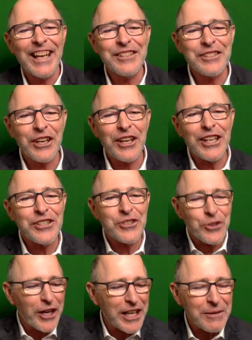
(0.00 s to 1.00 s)
and so
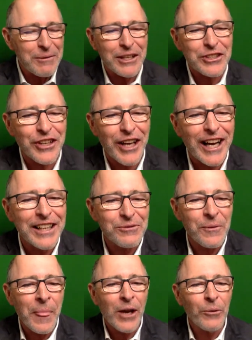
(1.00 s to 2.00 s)
he's joining me tonight
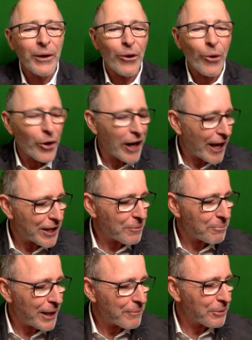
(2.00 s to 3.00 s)
when all
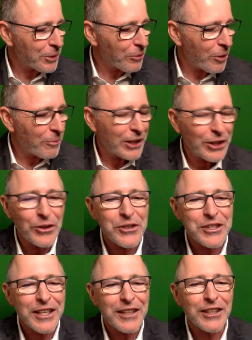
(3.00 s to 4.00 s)
other people will be
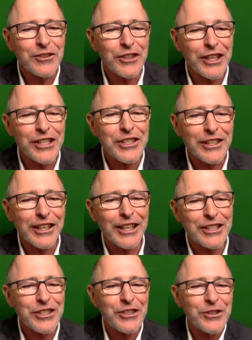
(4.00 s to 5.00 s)
using the traditional
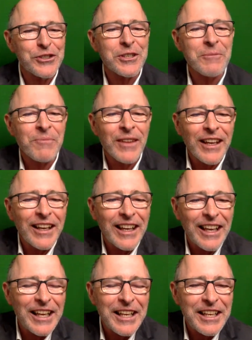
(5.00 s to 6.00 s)
excuse.
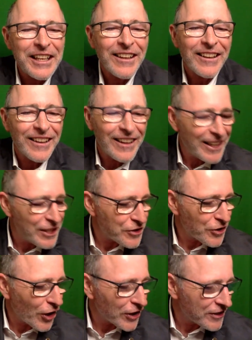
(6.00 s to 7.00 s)
He
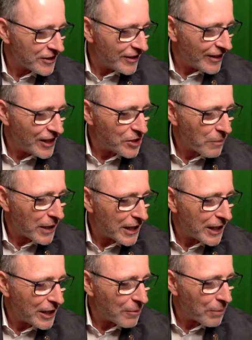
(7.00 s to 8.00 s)
is not. He's
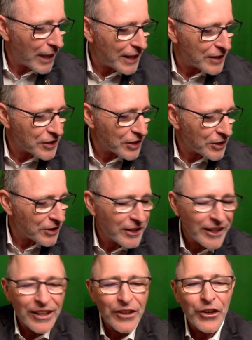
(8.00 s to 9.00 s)
making a plan. So,
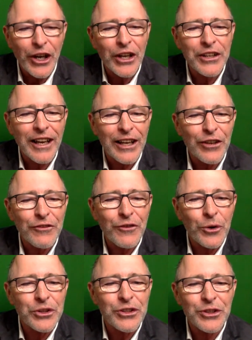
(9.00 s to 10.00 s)
Rion, I look
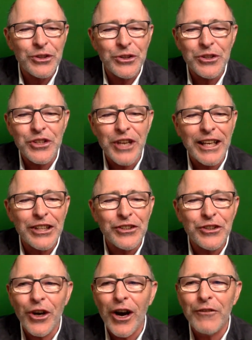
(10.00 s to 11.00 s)
forward to chatting
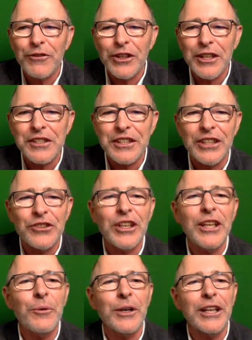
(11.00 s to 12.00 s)
to you after this and
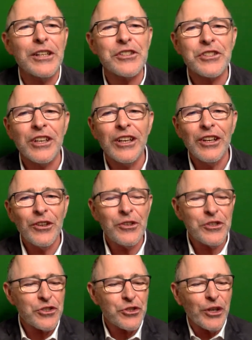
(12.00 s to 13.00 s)
to anyone else
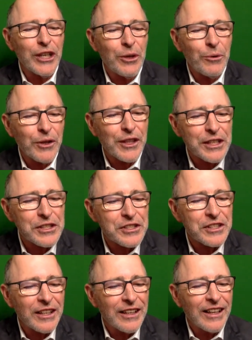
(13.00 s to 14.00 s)
who's joining with
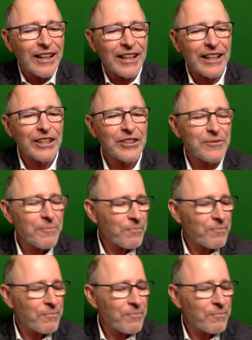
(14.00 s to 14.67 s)
us. Uh,